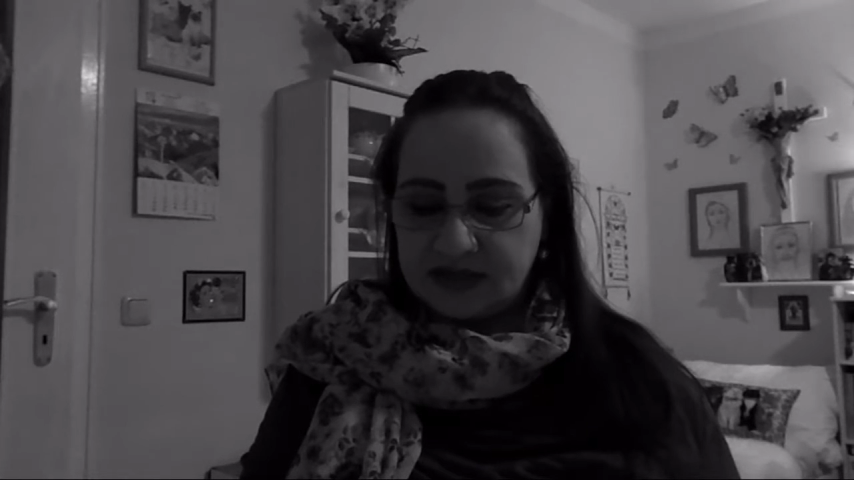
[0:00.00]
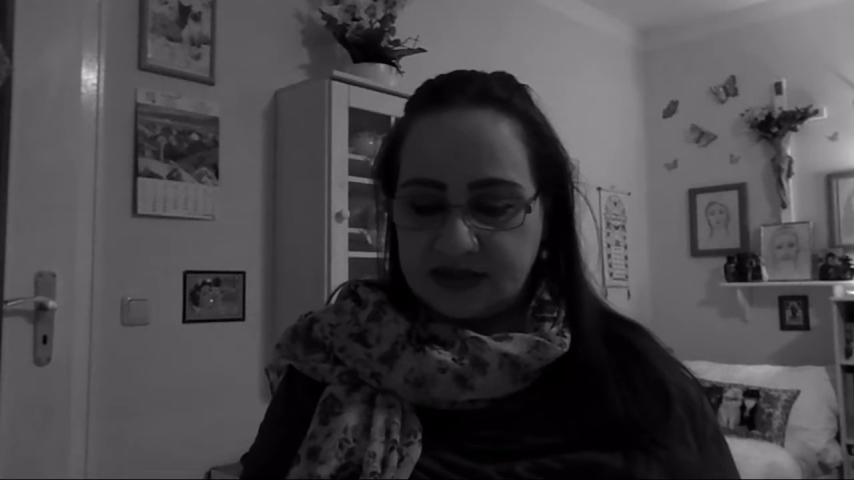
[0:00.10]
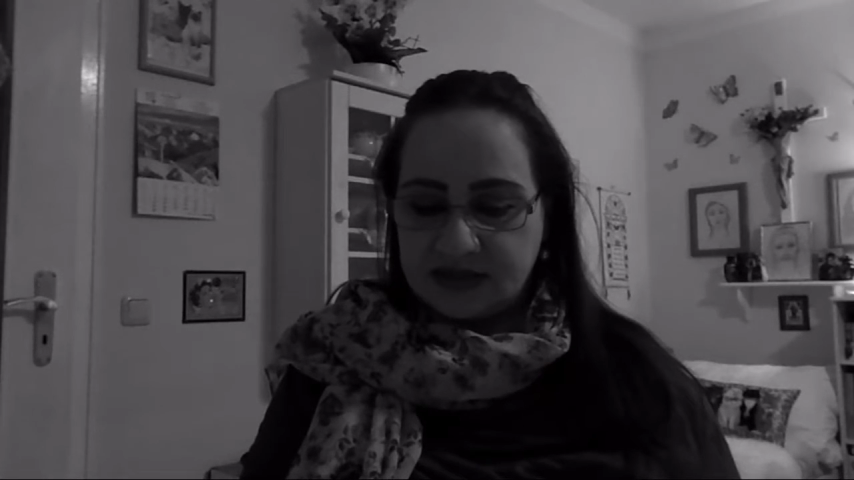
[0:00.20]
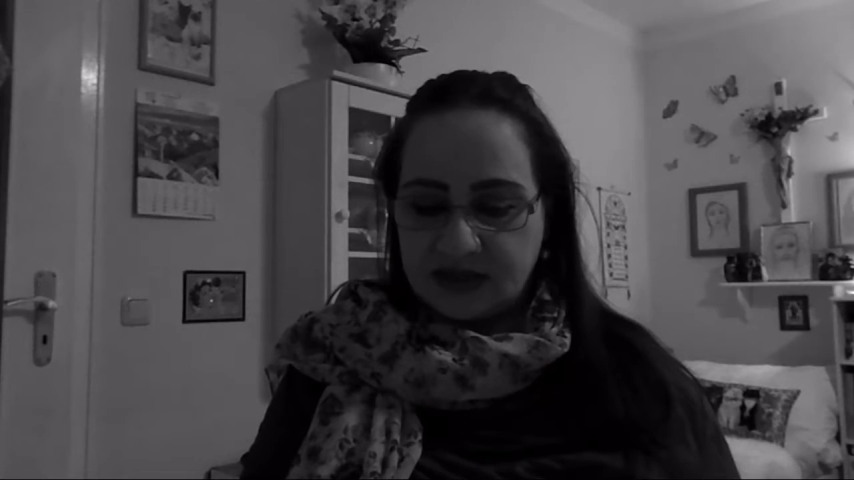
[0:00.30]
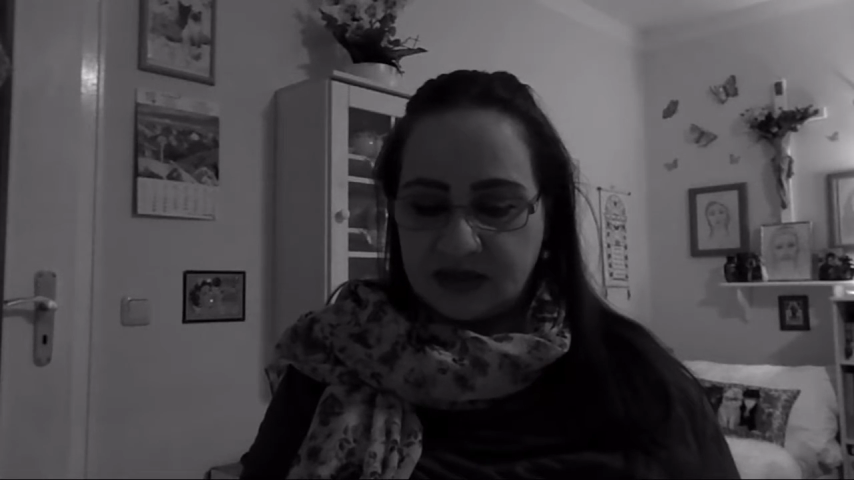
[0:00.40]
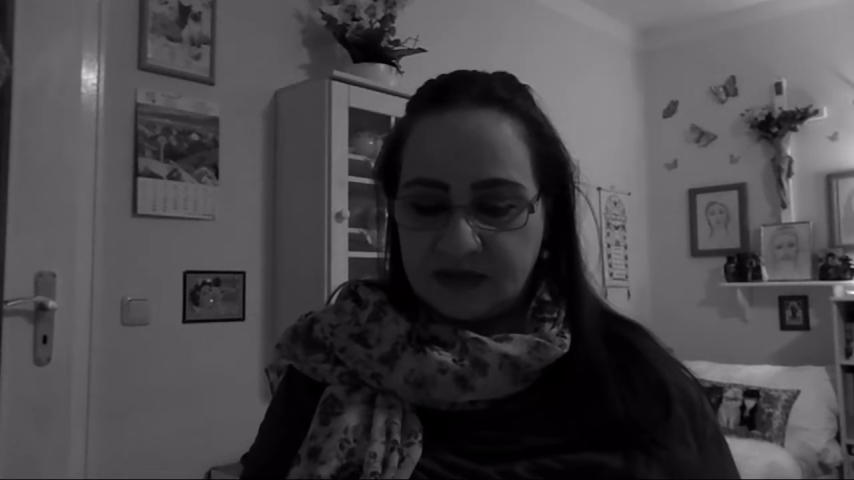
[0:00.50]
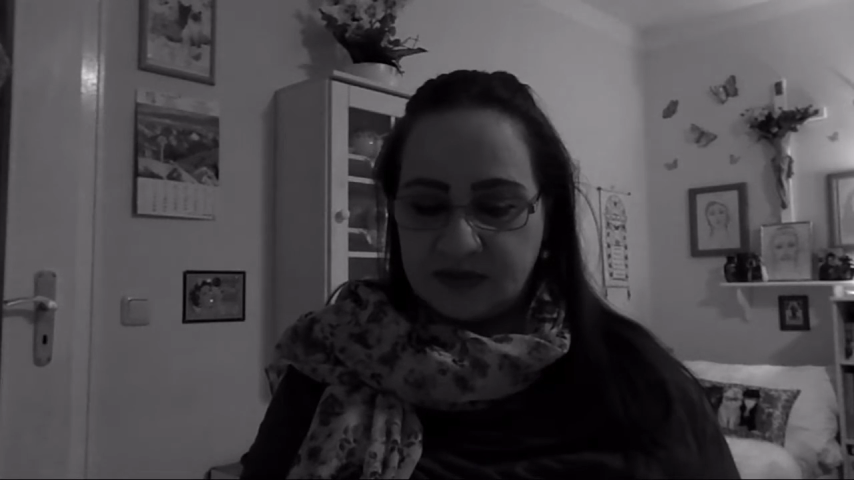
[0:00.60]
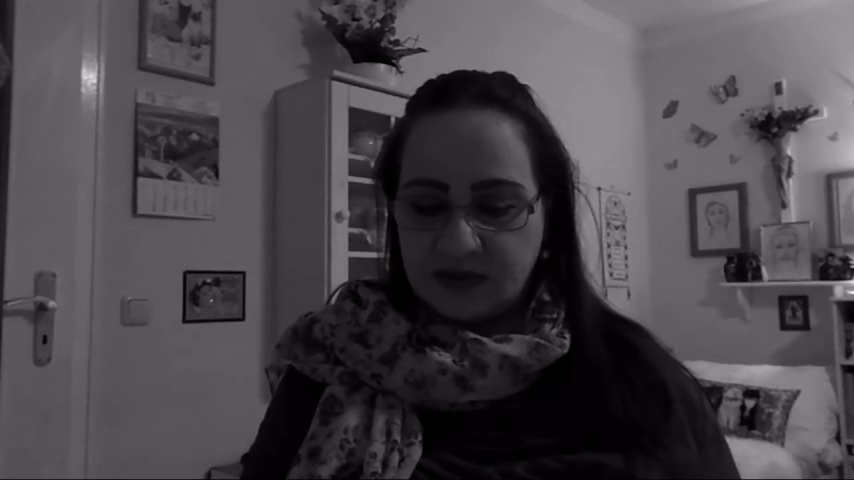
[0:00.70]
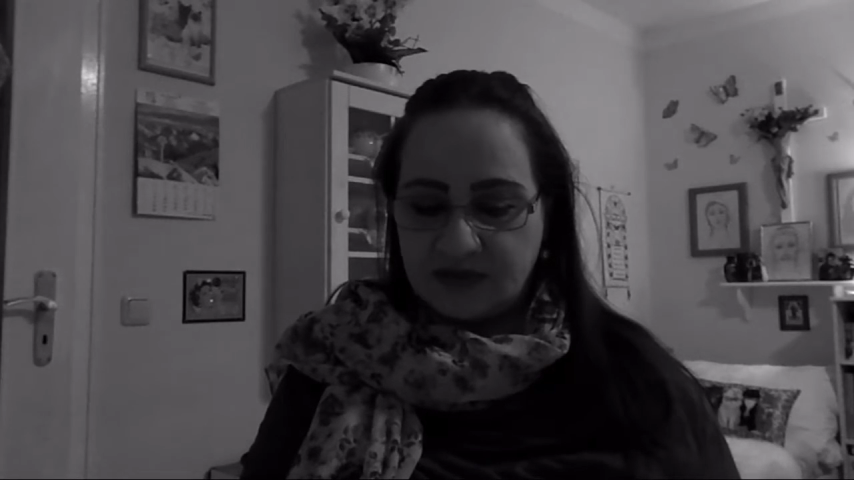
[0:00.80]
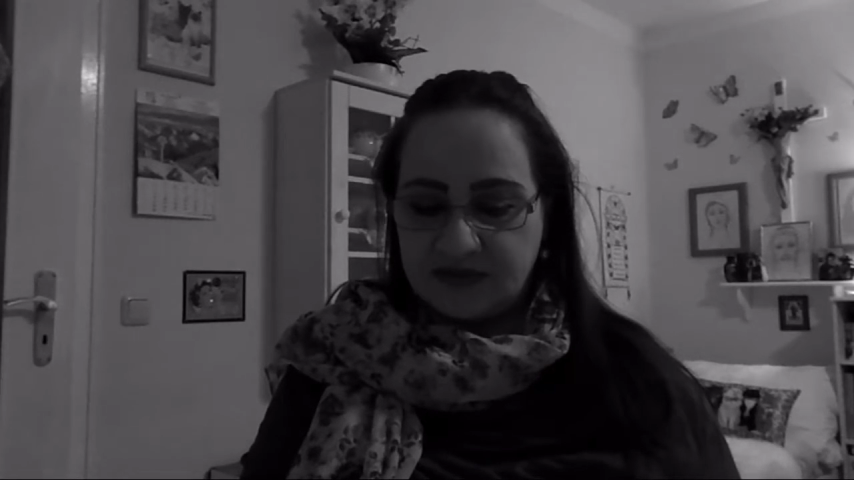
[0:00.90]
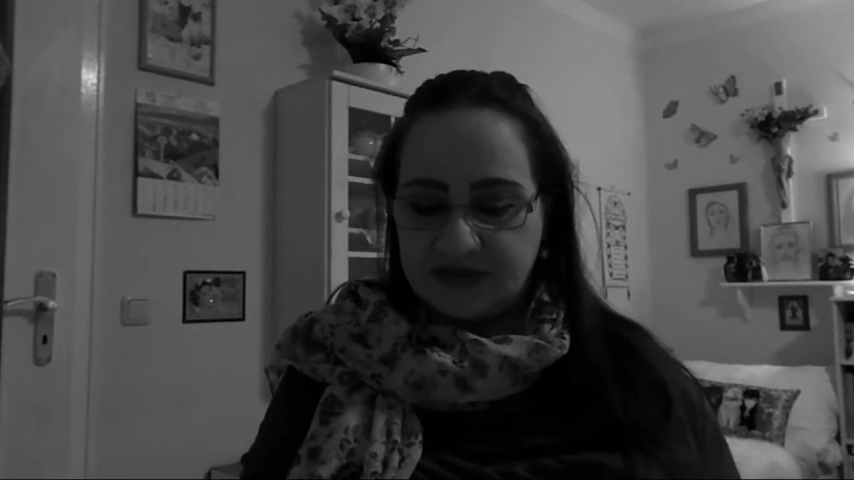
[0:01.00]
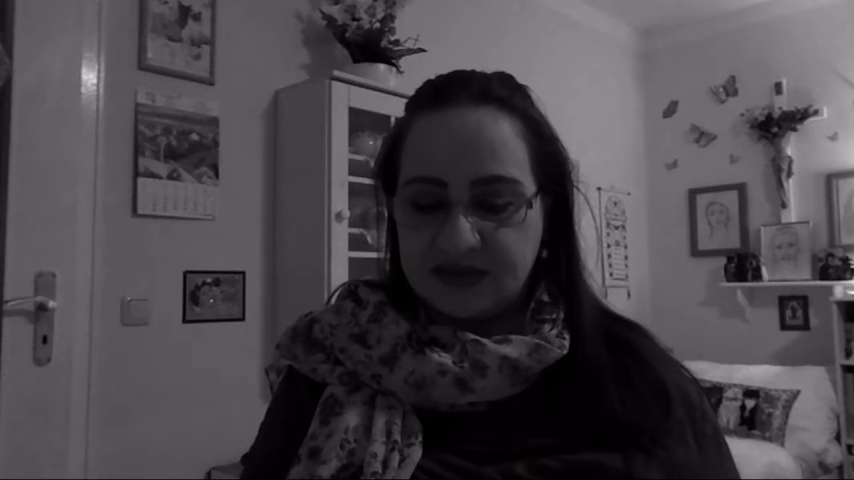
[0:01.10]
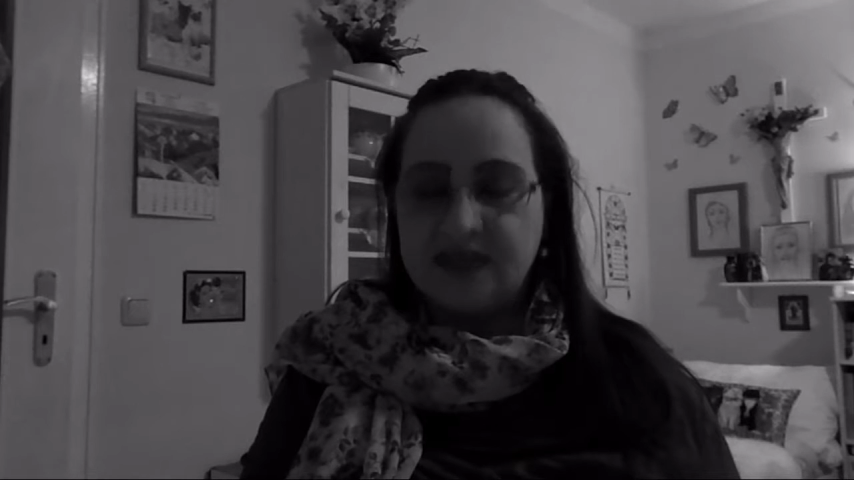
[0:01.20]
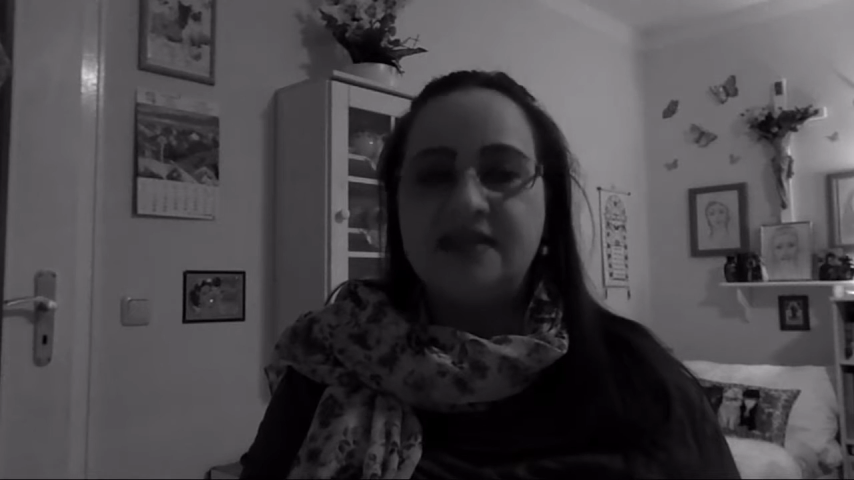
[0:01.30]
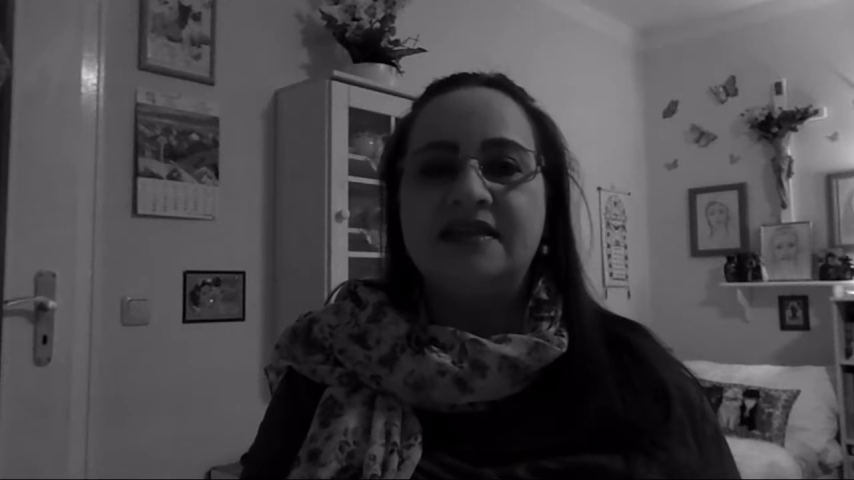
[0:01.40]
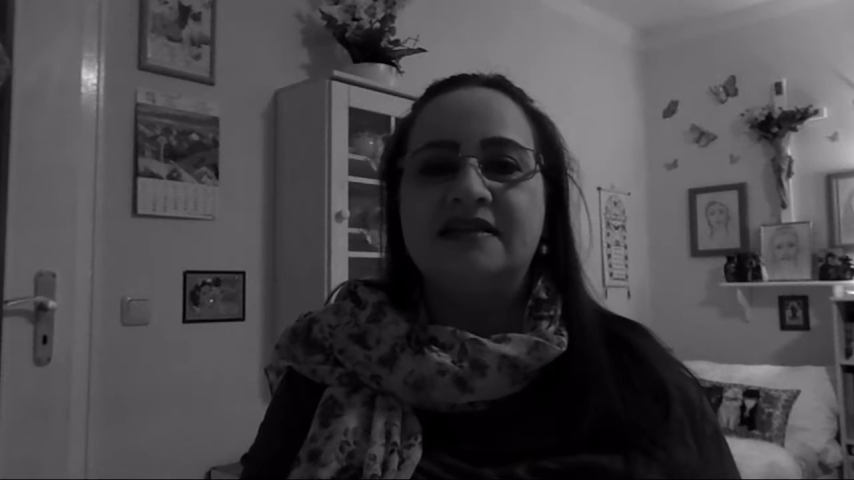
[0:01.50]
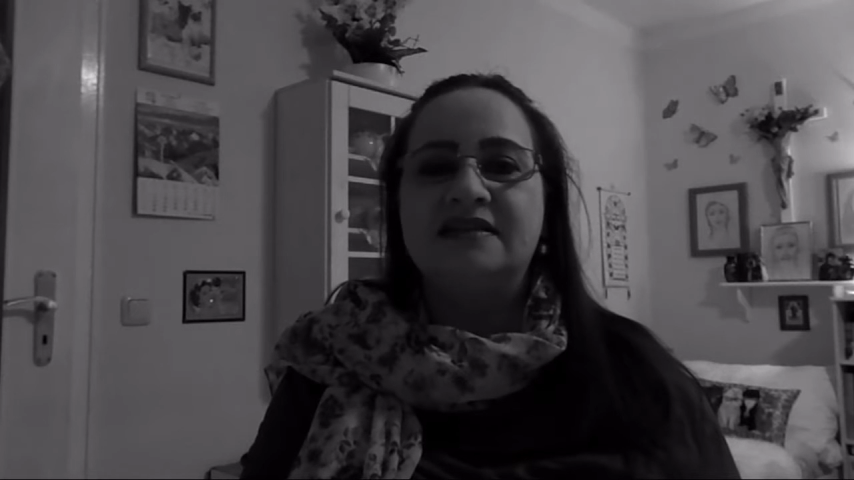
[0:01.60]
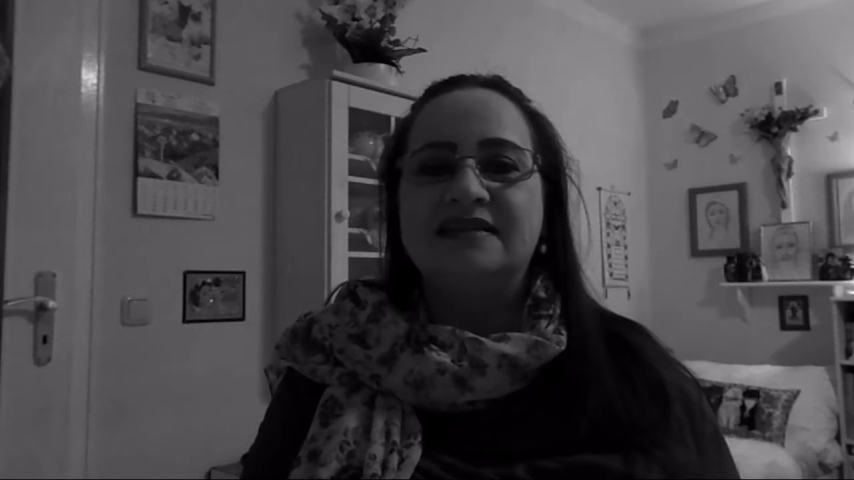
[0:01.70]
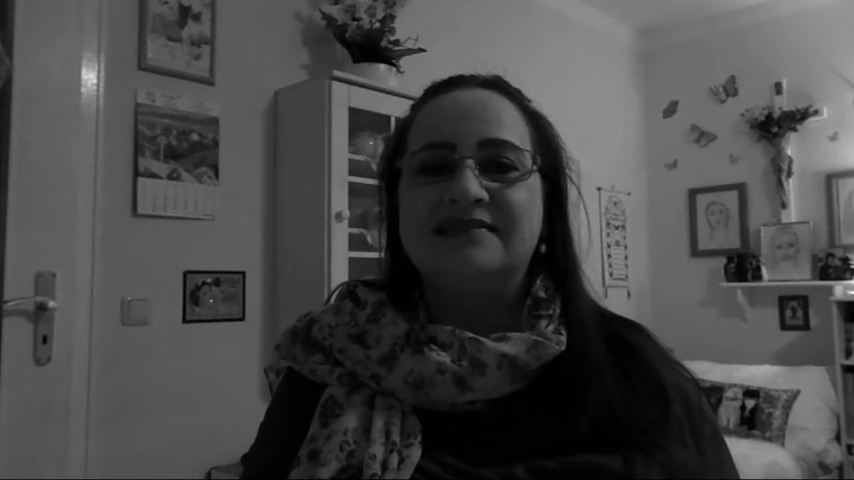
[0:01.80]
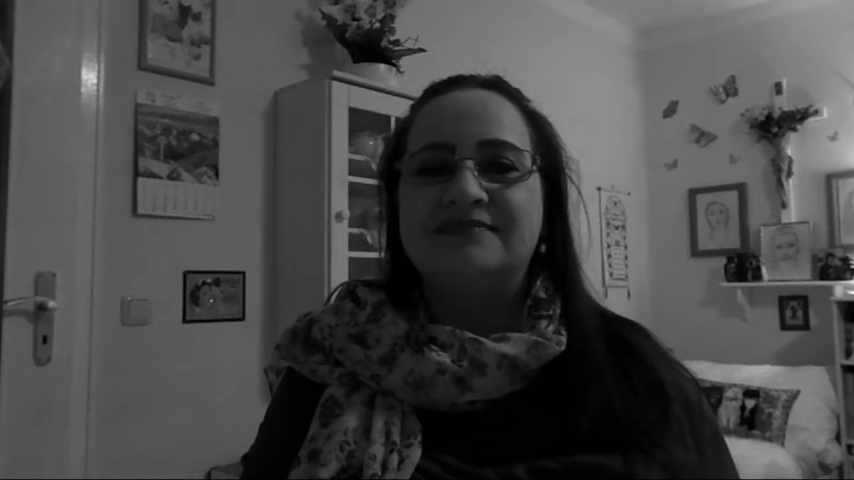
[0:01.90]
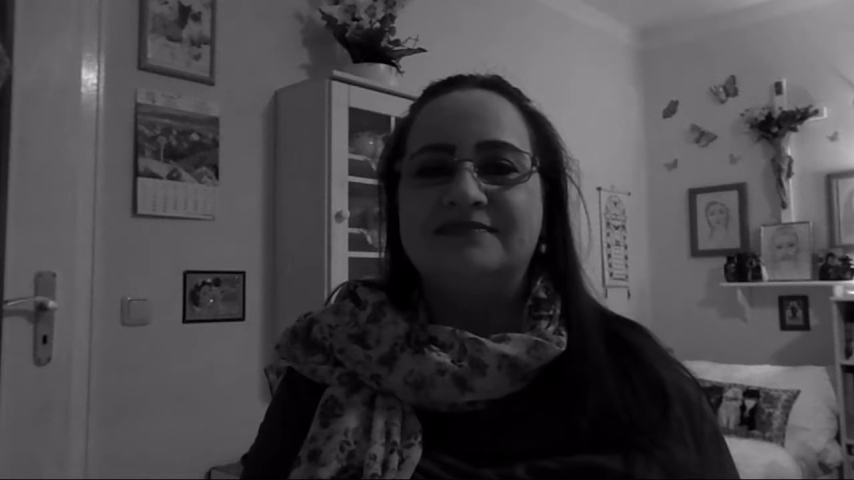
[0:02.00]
in the coming months and years.